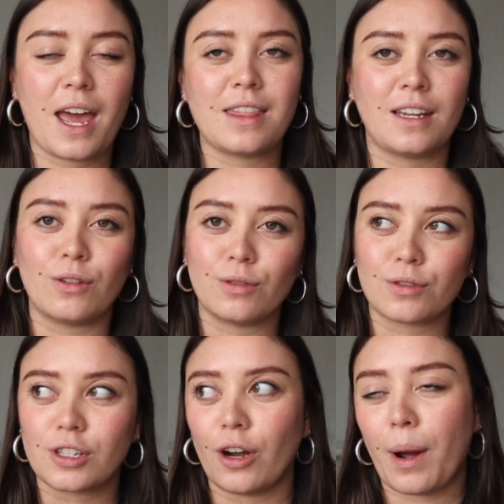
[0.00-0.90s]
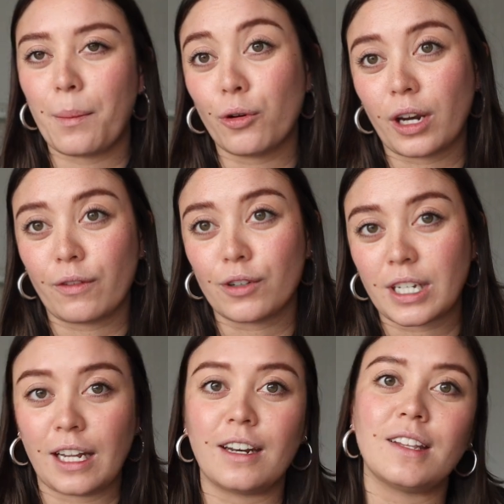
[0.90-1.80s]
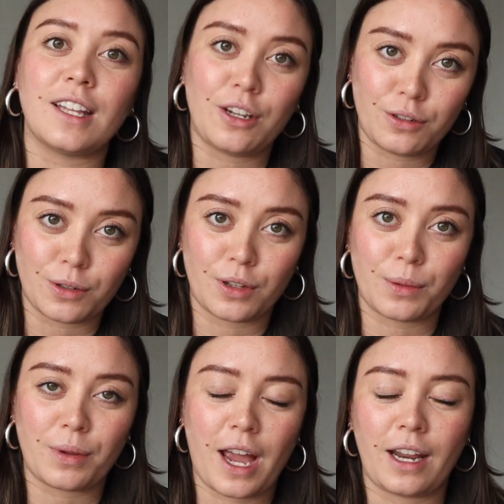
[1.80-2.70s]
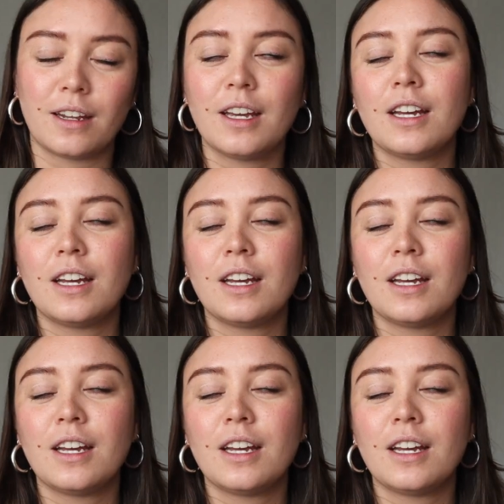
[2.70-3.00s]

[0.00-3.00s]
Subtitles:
and then also a morning routine that you do on the plane.